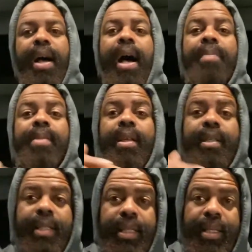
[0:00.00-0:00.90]
I'm not a
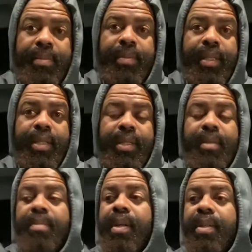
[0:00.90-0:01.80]
TM
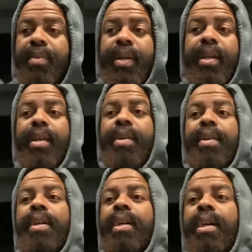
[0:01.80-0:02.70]
teacher, by the way.
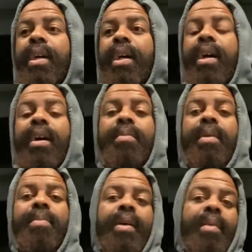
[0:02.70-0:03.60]

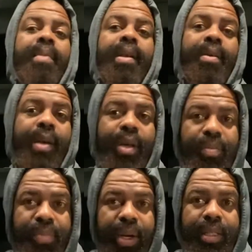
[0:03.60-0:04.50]
I'm not a mental health
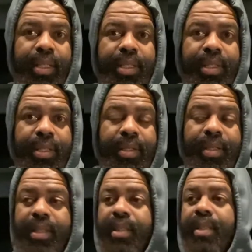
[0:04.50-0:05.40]
practitioner.
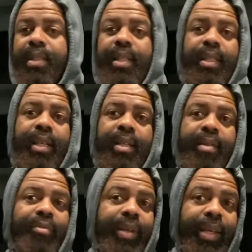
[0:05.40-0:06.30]
I should have said that at
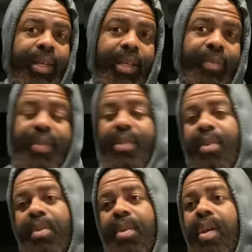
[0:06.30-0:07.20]
the beginning of this
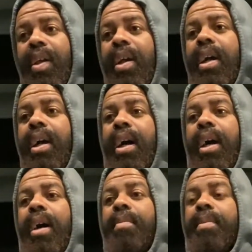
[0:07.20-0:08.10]
whole.
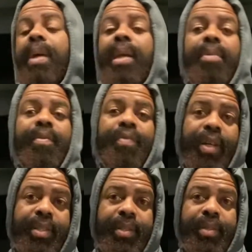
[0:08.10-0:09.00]
I'm not a
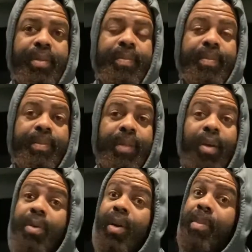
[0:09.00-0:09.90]
professional,
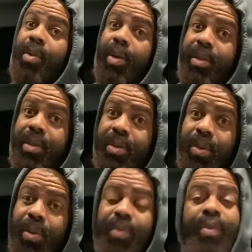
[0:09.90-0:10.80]
although I'm going to
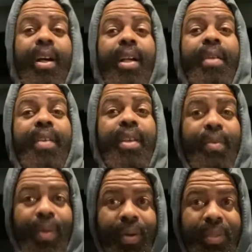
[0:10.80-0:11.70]
school for Ayurvedic
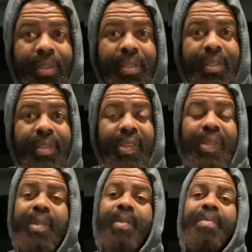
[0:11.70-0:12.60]
wellness
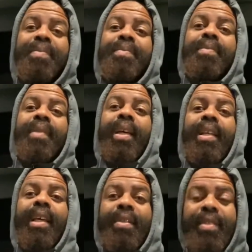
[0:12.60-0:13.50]
and
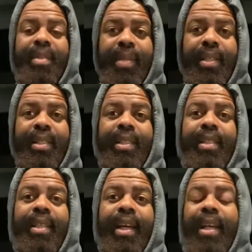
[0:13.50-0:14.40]
energy medicine.